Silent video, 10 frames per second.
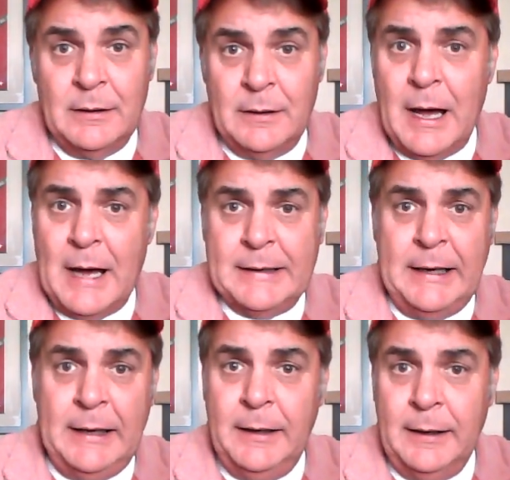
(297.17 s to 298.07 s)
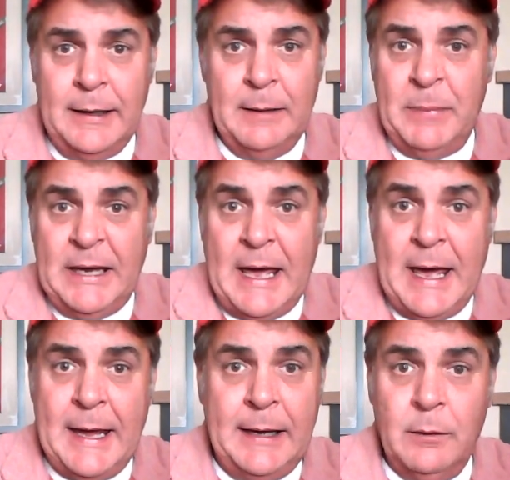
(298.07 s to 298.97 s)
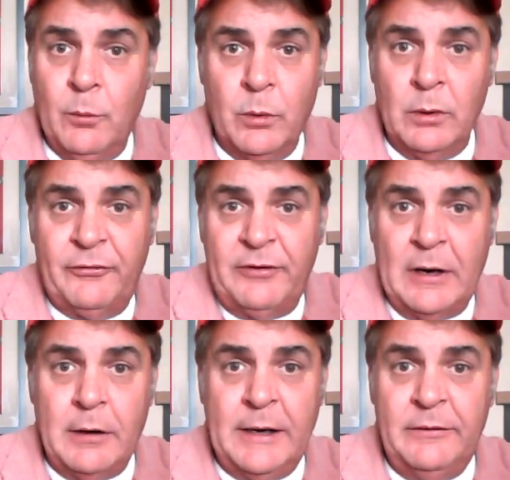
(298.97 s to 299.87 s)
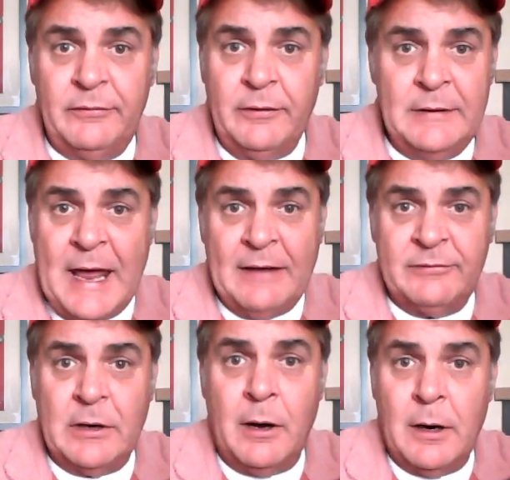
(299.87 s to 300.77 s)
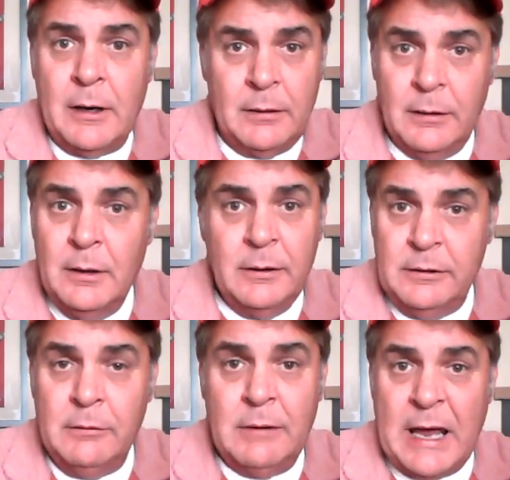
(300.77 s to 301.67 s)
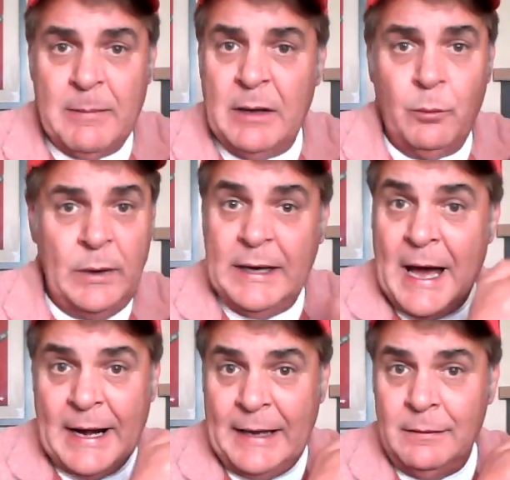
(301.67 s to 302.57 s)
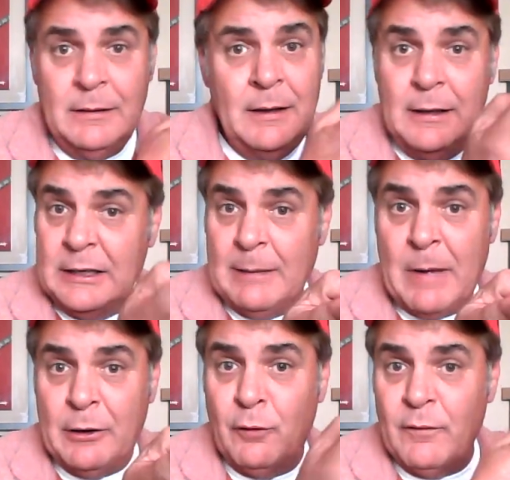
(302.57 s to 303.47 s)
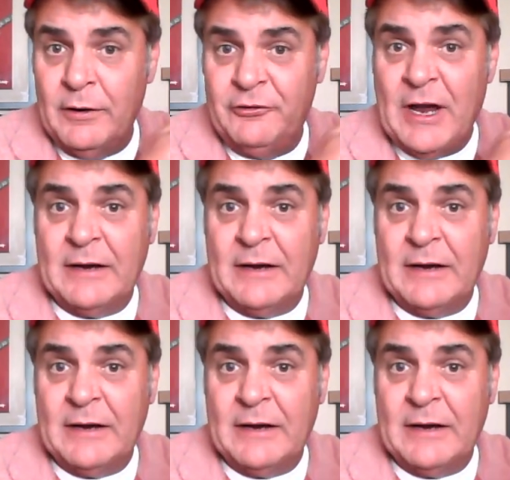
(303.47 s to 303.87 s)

hockey, NBA, World Series, NASCAR, you name it, we got it. Come on over and check